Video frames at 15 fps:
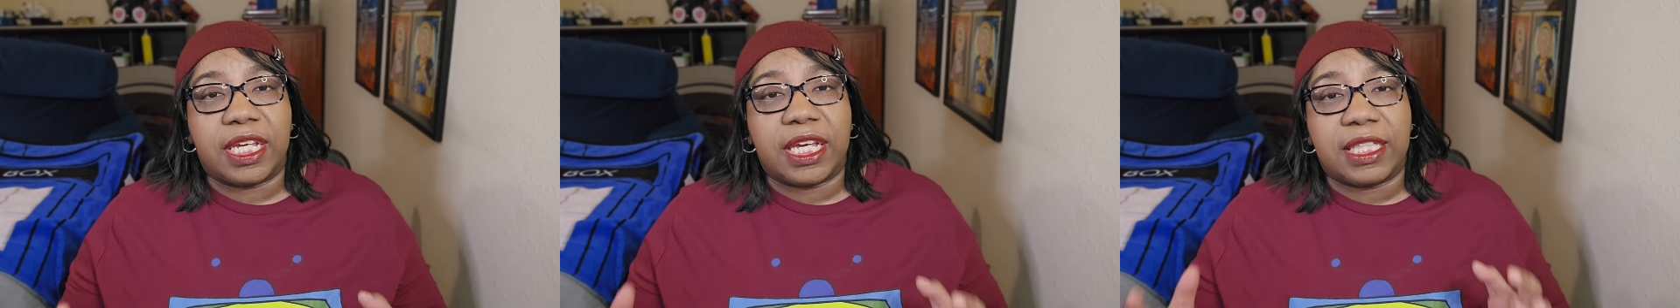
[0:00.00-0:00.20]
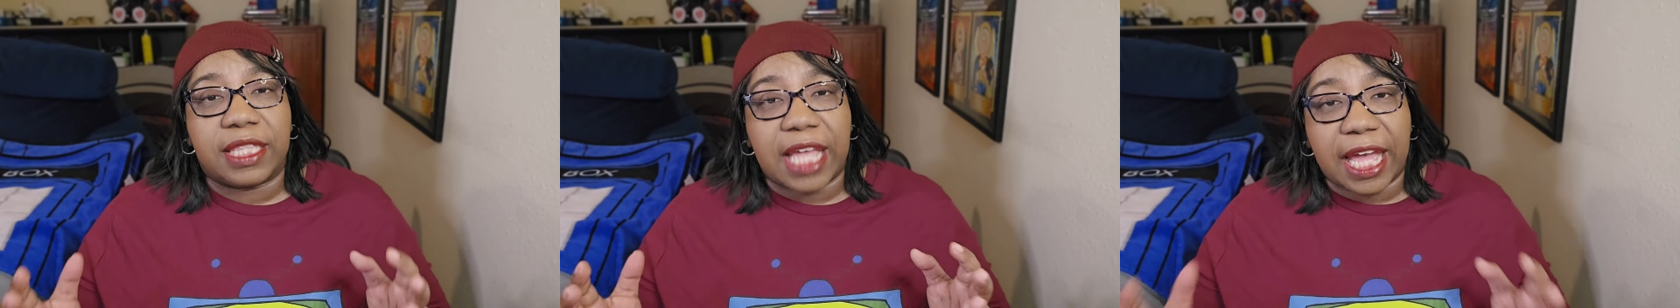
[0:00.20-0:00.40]

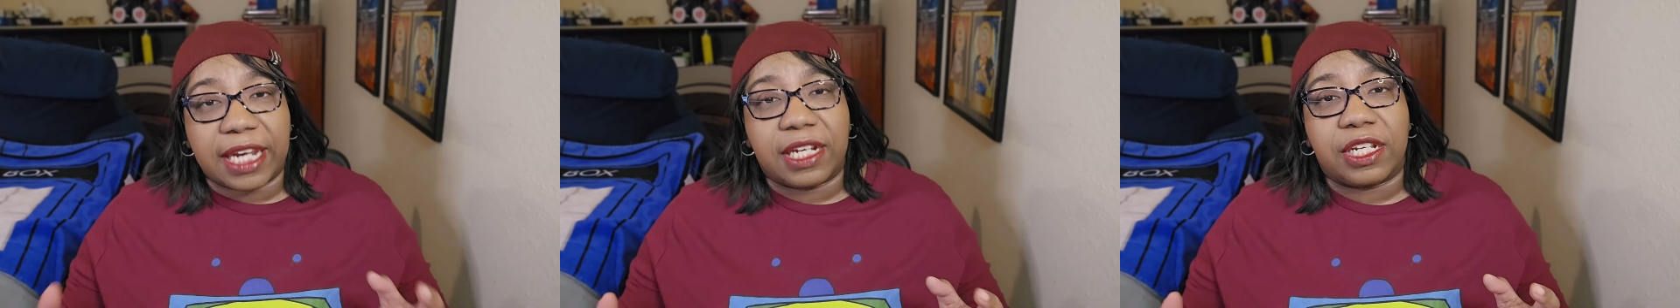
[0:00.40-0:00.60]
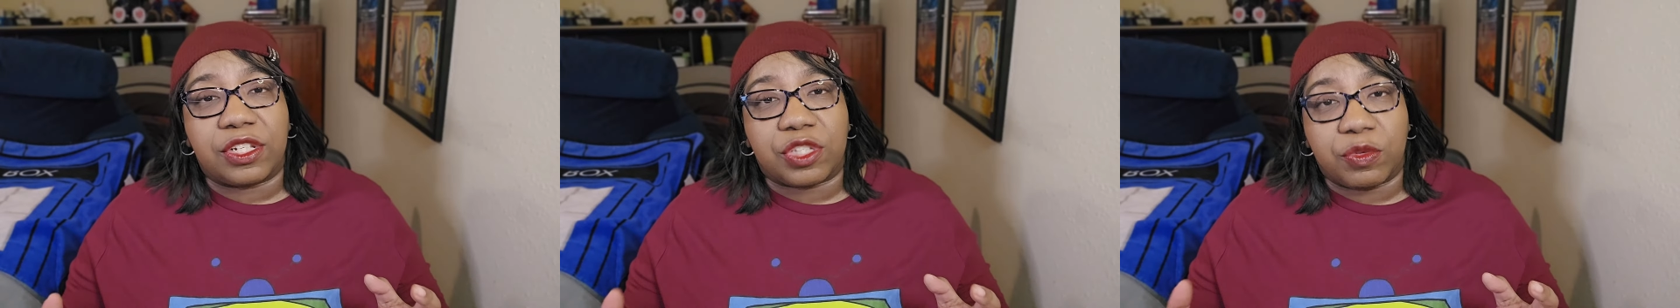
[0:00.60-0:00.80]
That
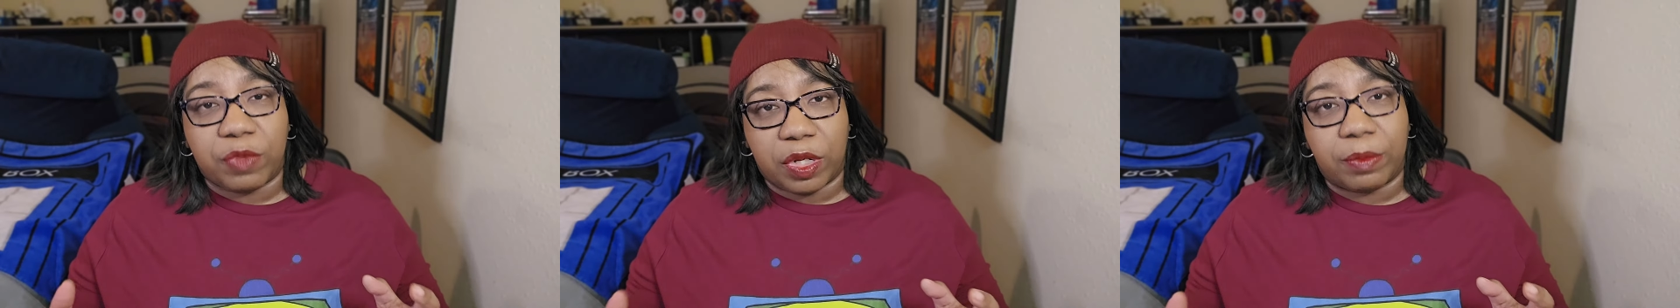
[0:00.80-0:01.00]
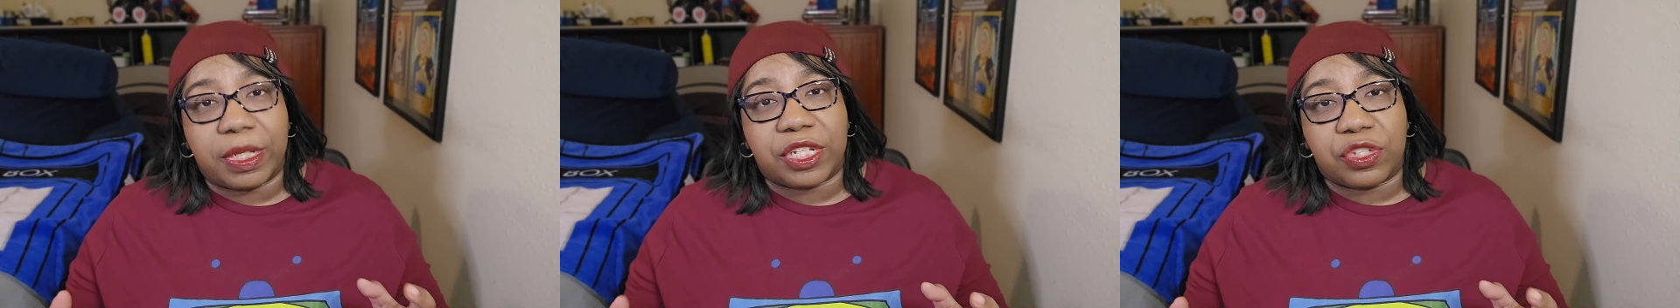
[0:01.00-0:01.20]
is the real
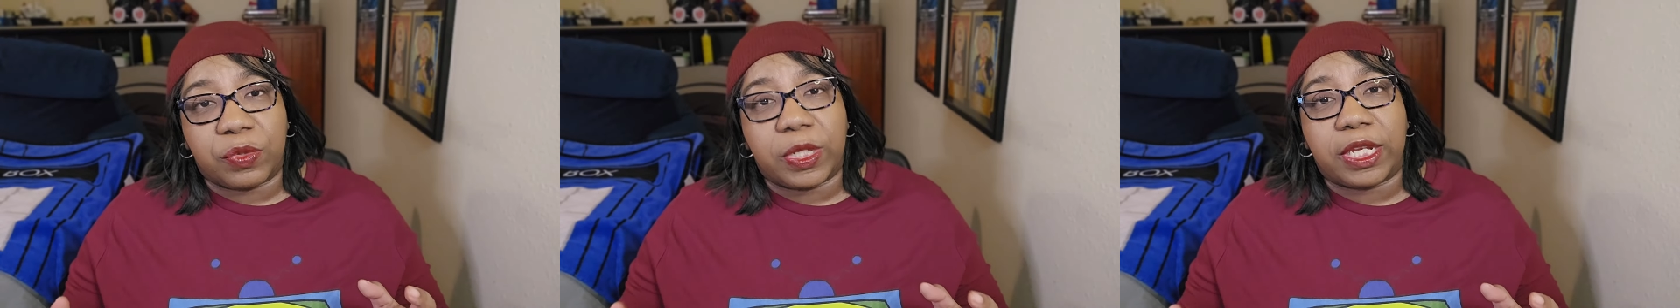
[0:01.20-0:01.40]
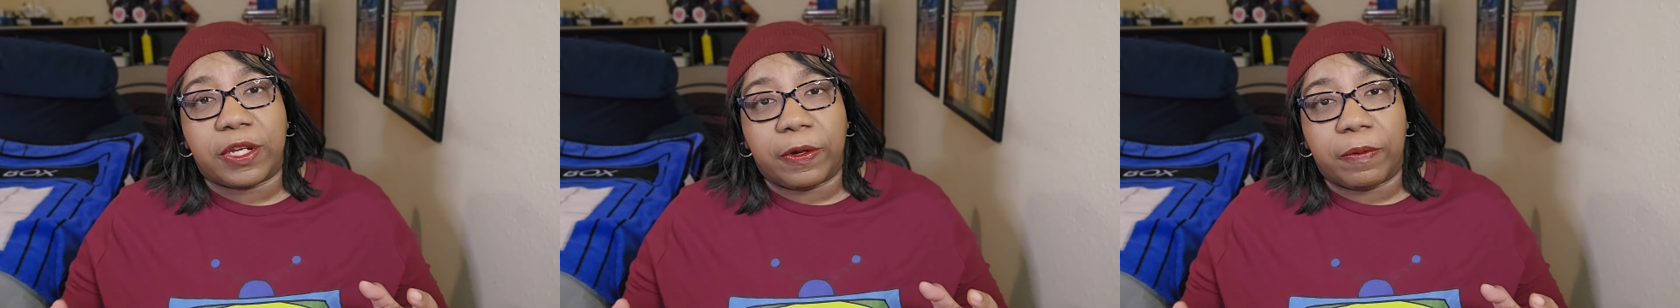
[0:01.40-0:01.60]
mystery
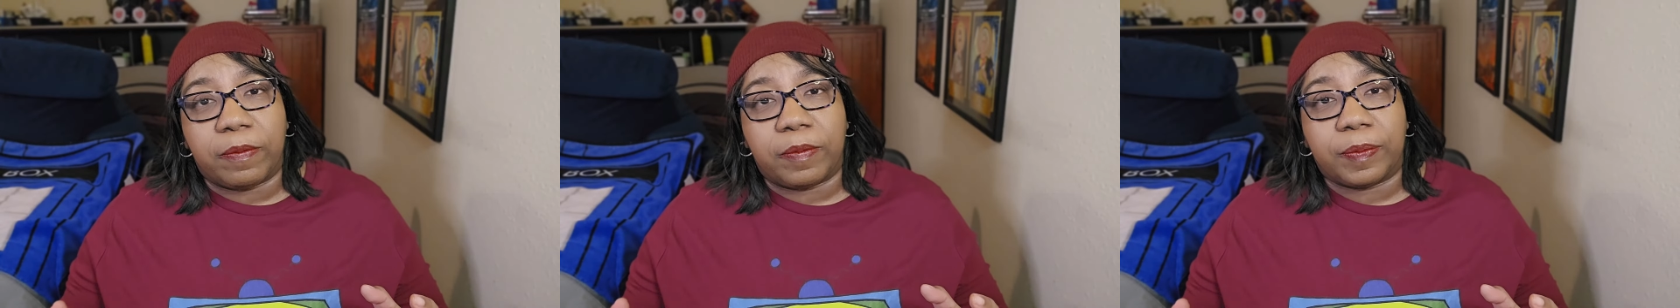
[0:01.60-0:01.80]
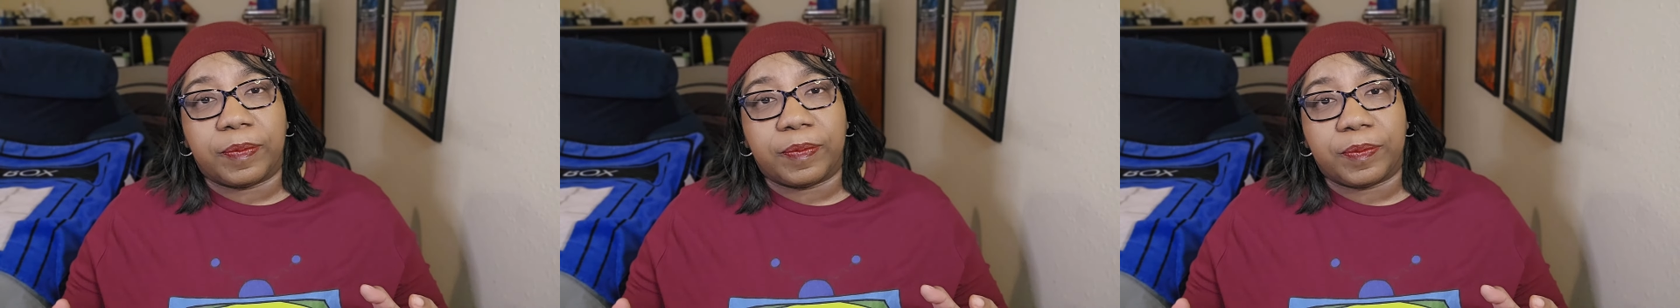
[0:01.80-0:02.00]
here.
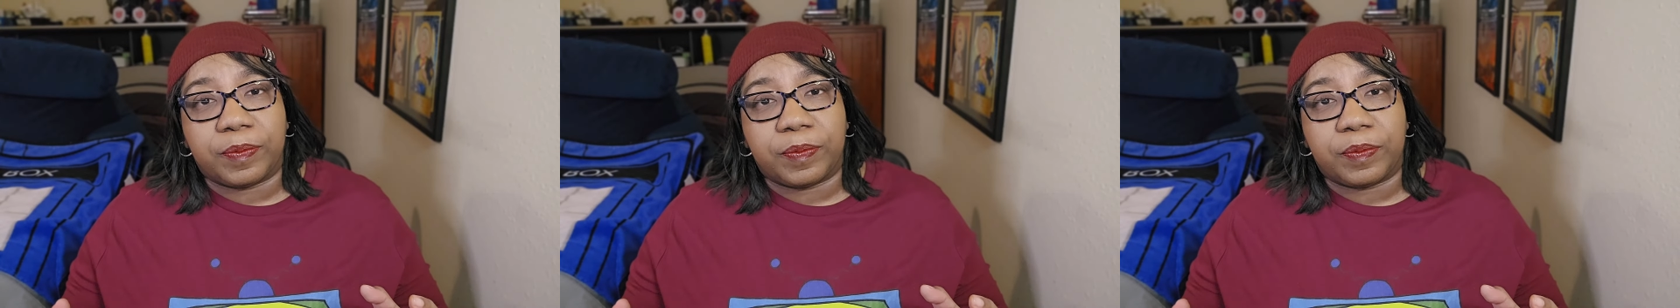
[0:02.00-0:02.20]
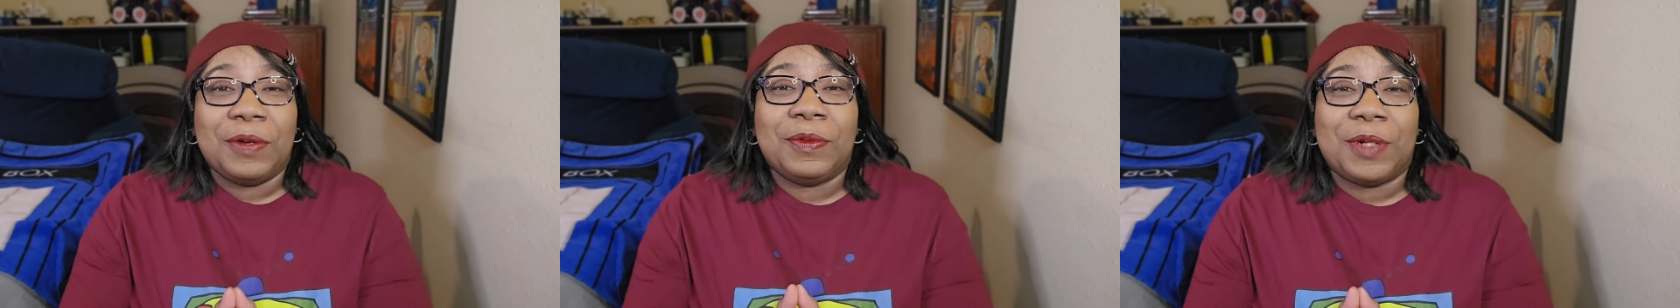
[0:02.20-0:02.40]

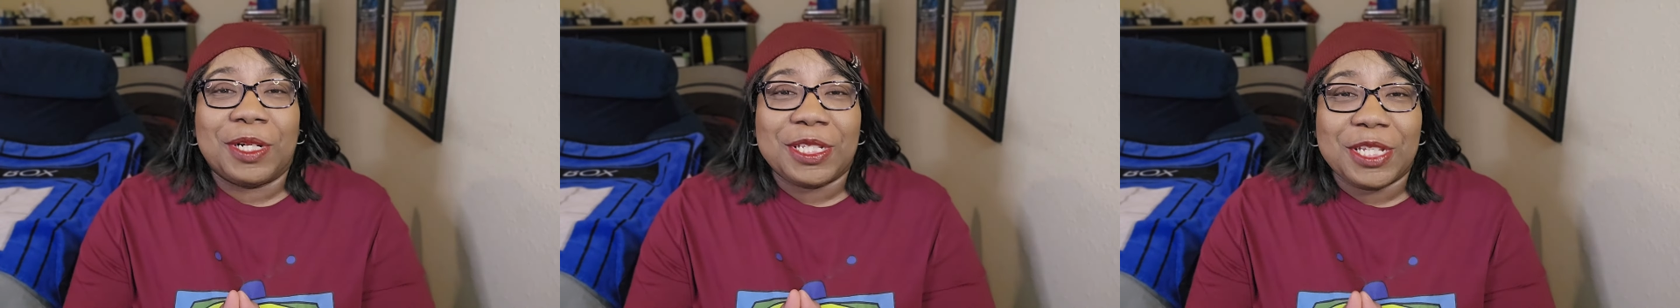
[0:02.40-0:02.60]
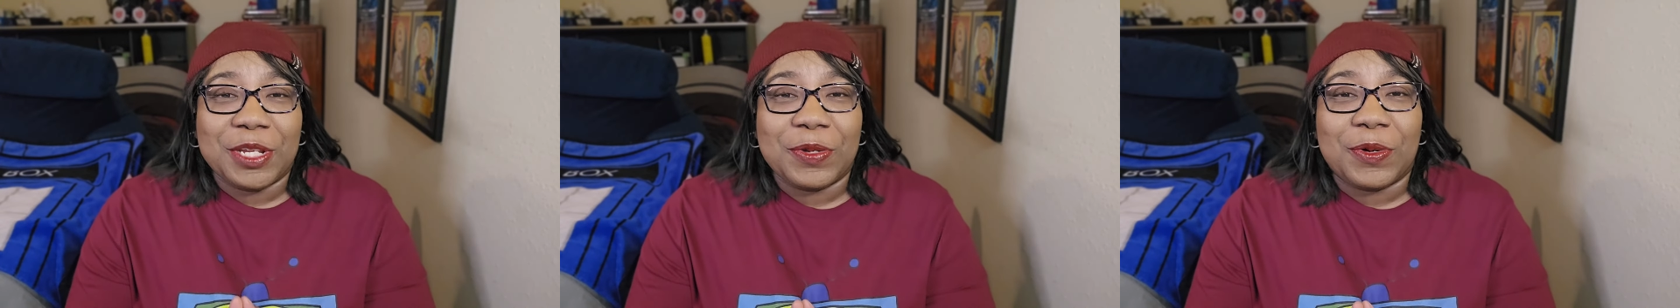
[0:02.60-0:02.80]
I'll
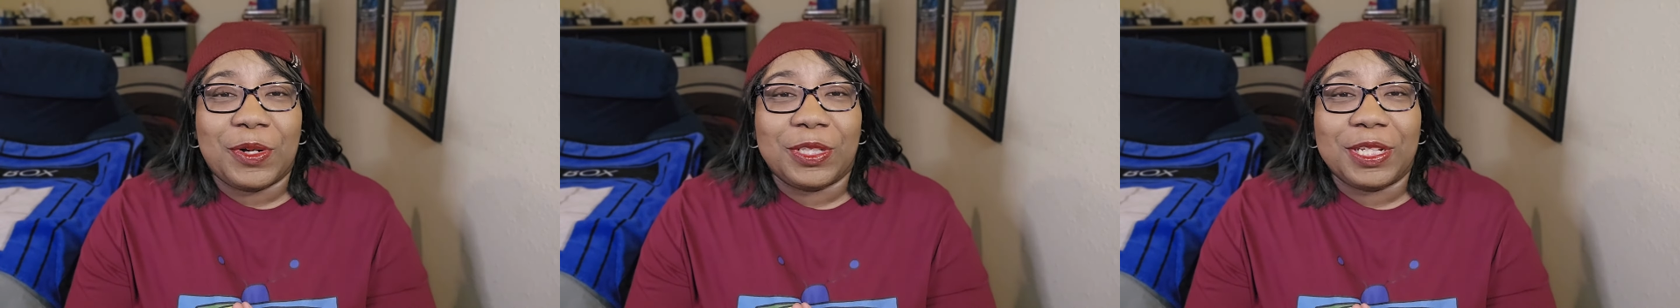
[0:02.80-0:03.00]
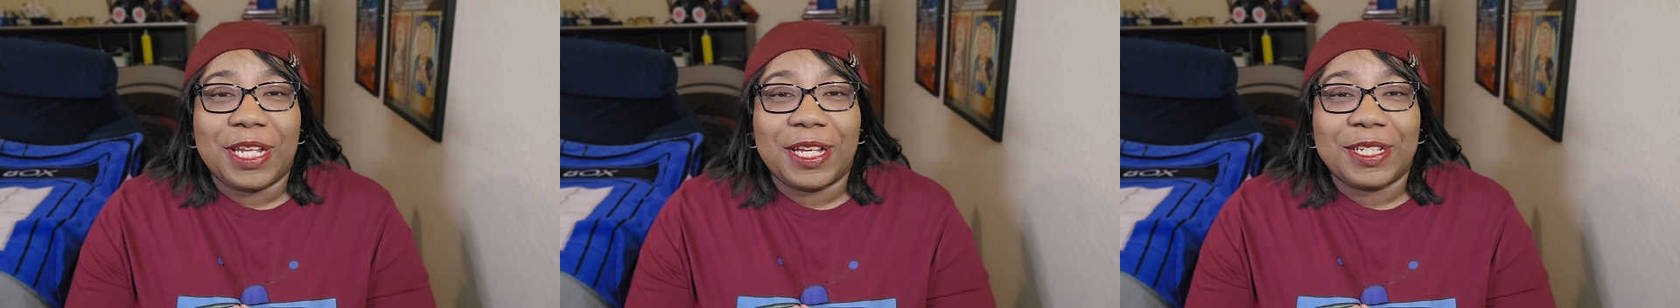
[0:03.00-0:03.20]
see you on
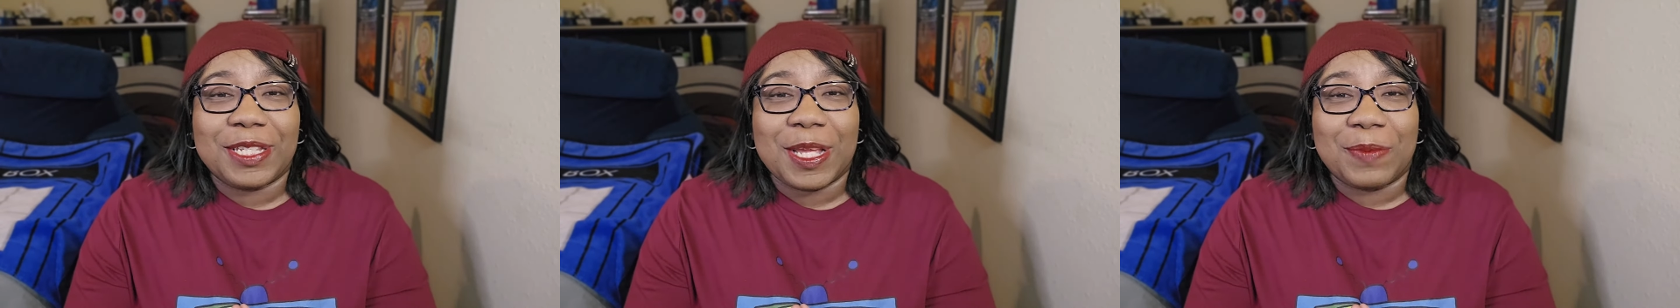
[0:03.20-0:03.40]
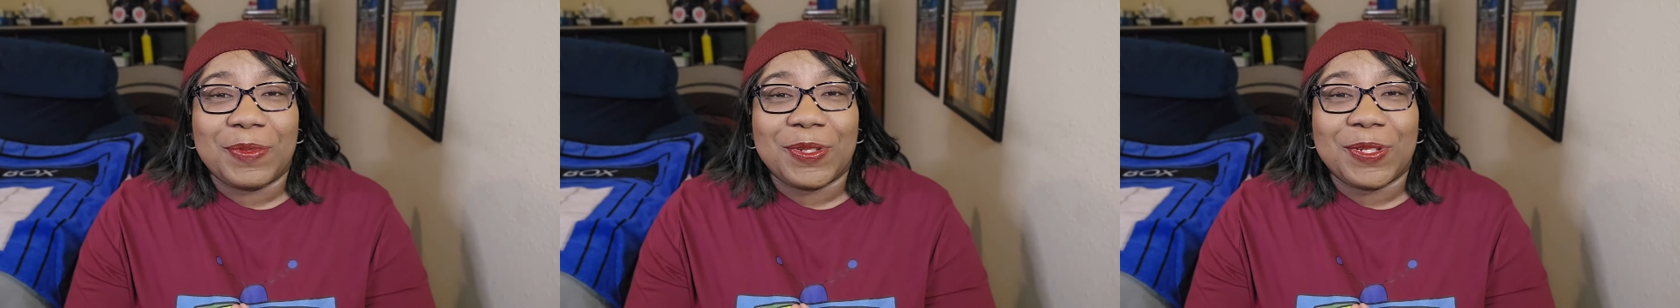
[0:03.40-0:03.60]
the next
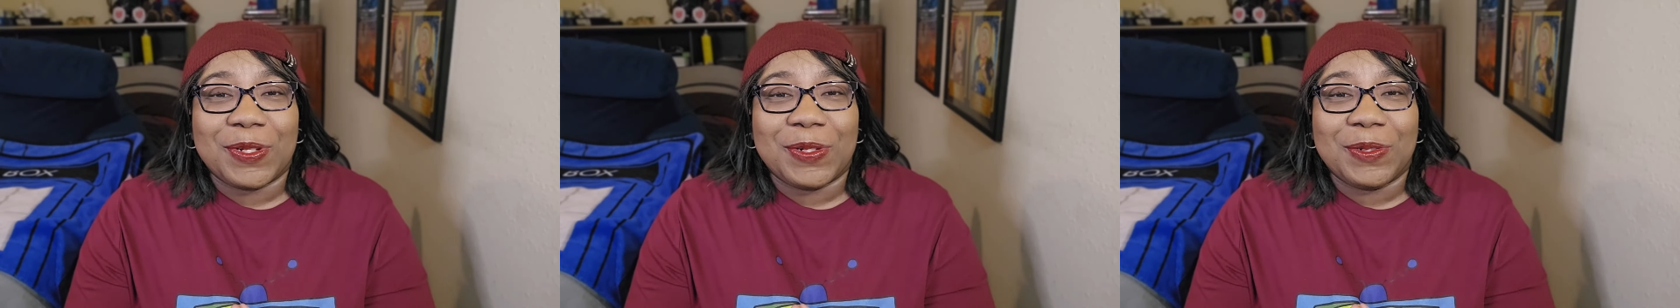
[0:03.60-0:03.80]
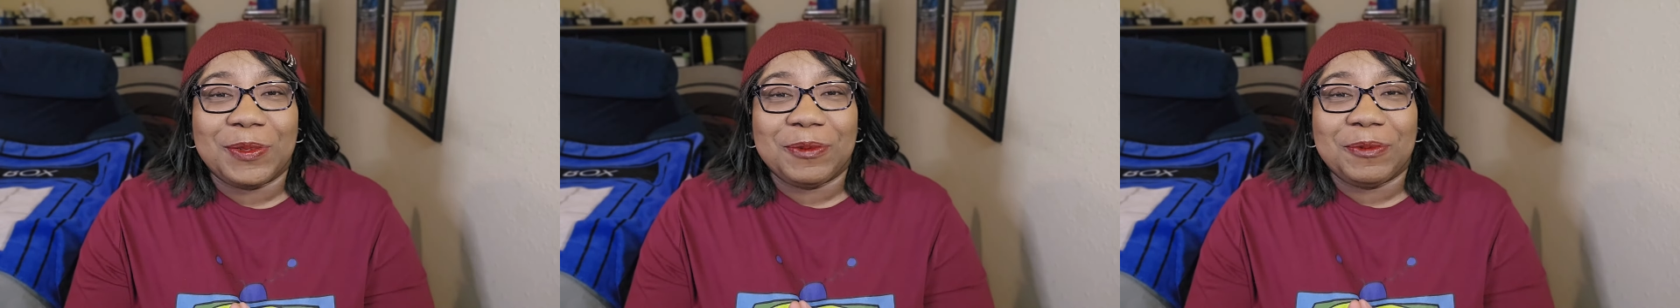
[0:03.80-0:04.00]
episode.